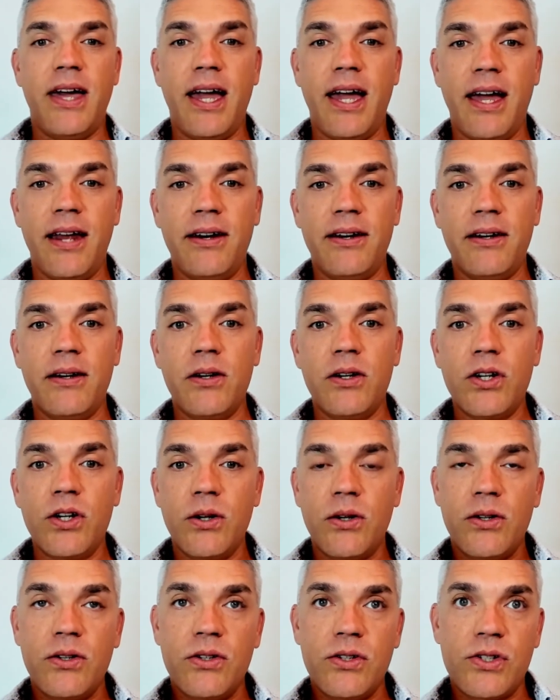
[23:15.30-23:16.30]
then
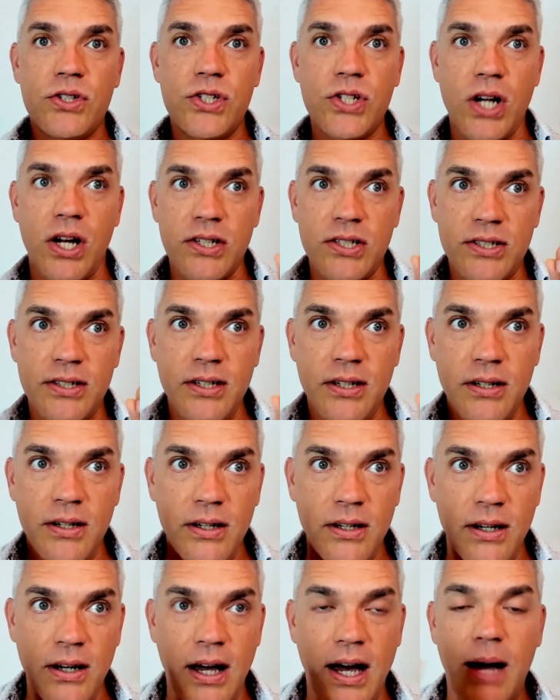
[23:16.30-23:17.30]
just
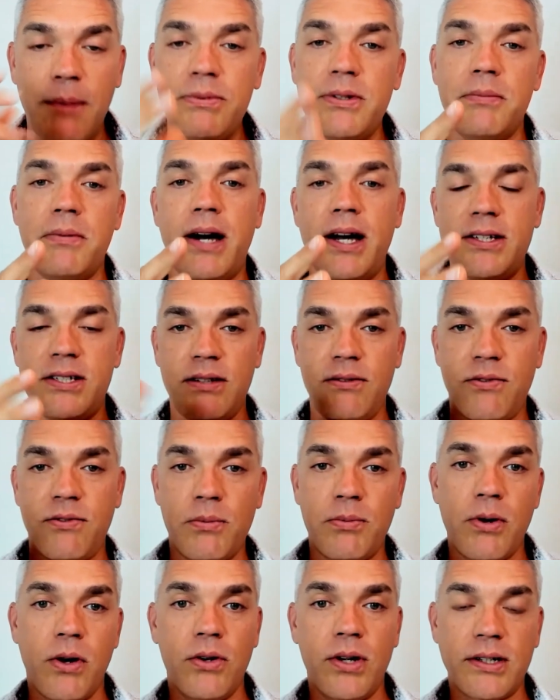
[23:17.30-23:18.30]
optimizing for
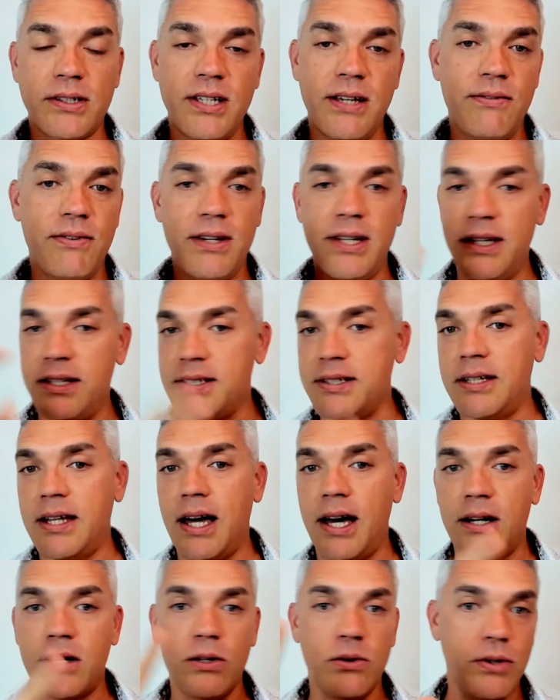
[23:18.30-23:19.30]
productivity is
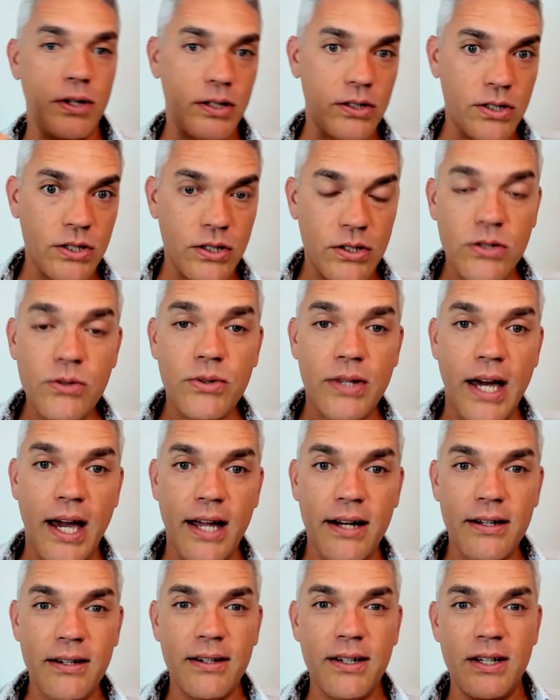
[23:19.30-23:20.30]
not going to do
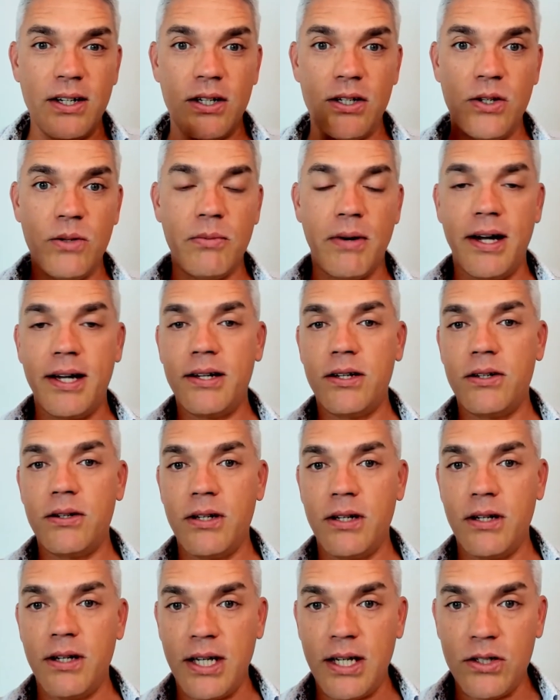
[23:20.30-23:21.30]
that. You
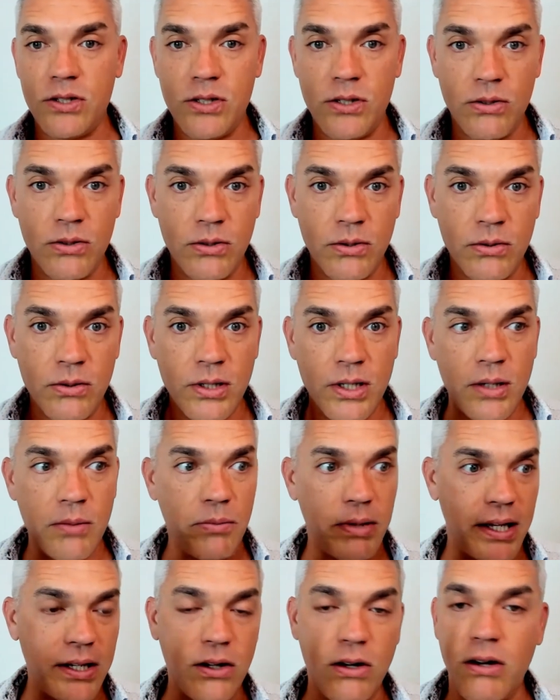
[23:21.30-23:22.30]
need to
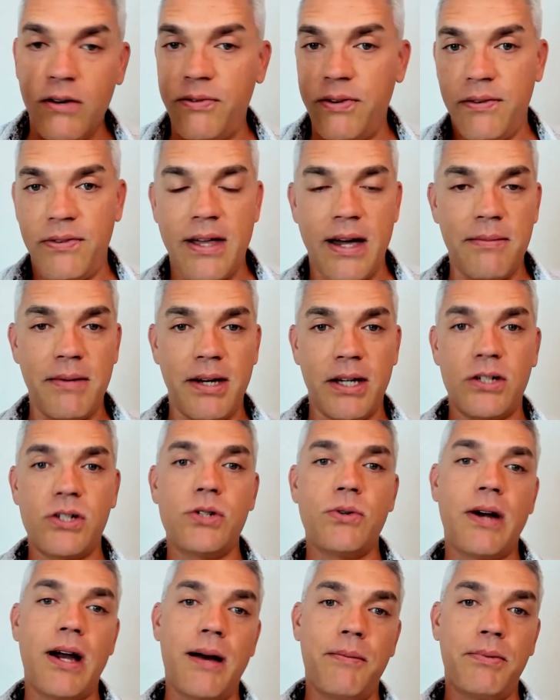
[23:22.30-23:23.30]
play golf if that makes
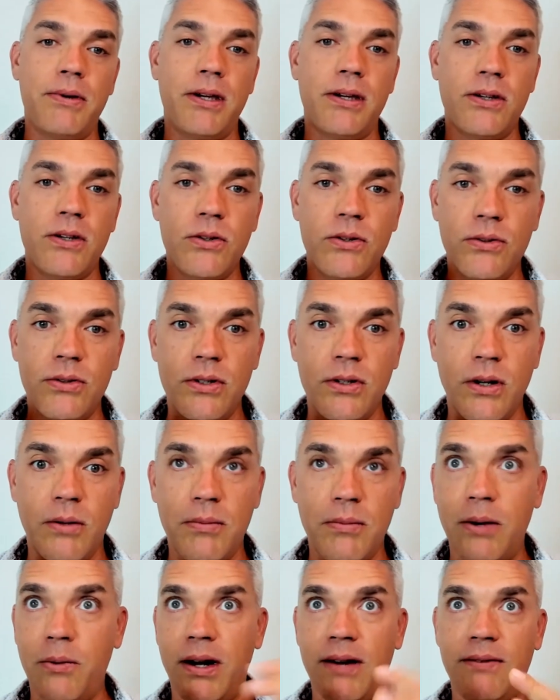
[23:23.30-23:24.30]
you happy.
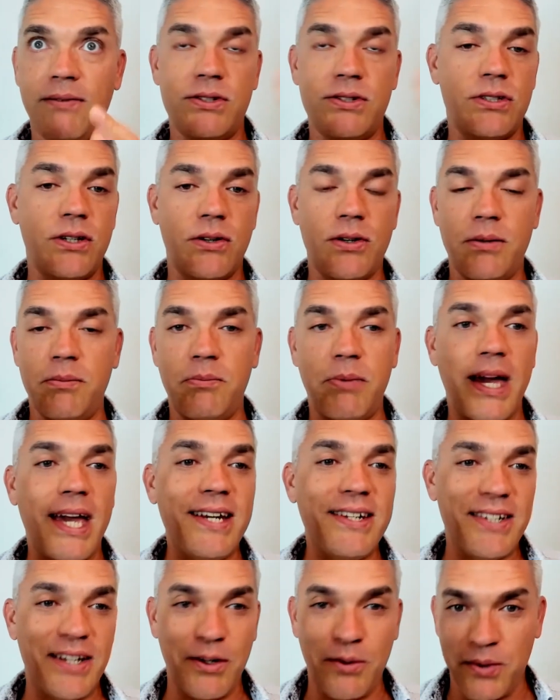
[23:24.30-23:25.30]
My wife has started
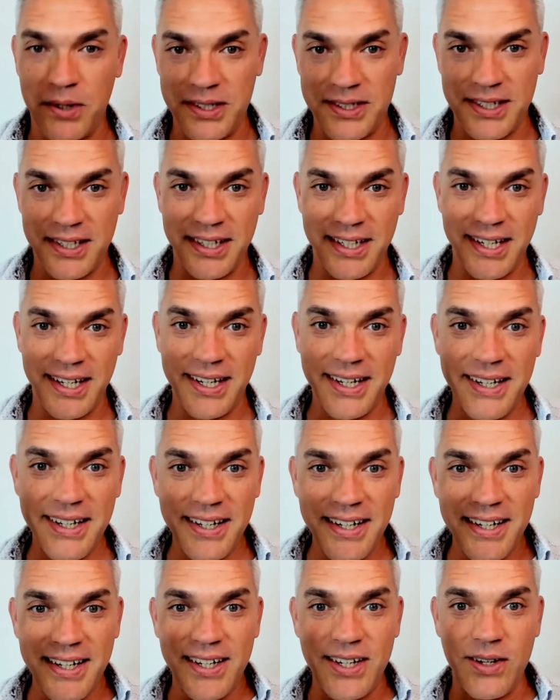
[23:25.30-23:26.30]
painting recently,
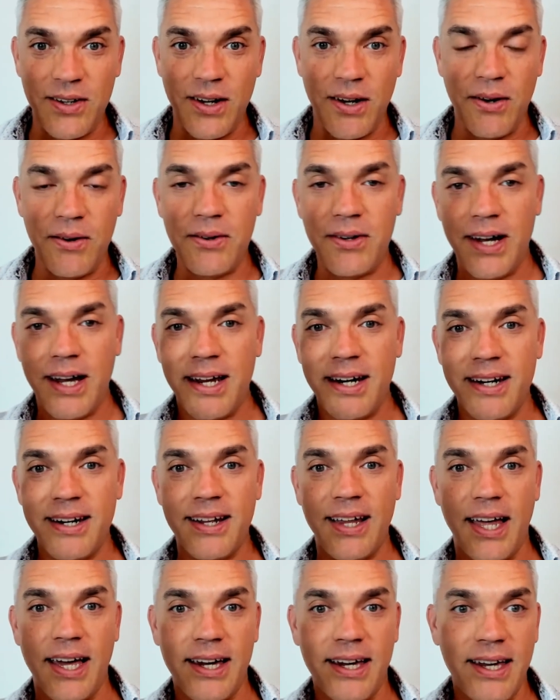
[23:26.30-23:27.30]
and
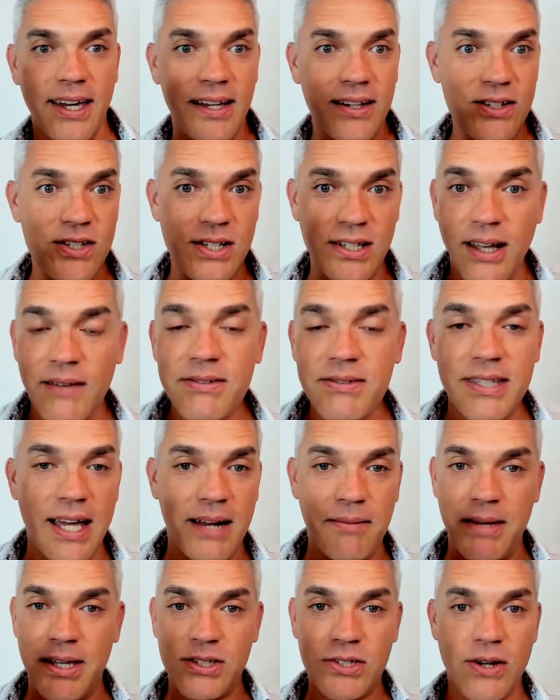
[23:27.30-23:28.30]
like she loves
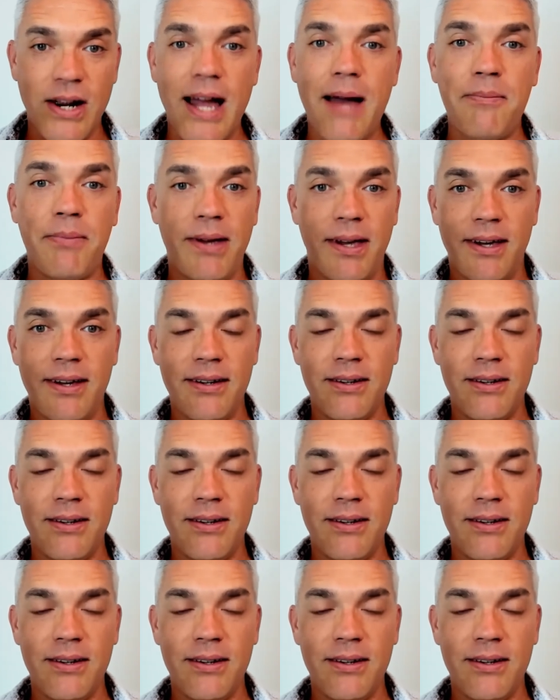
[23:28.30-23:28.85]
that, makes her happy.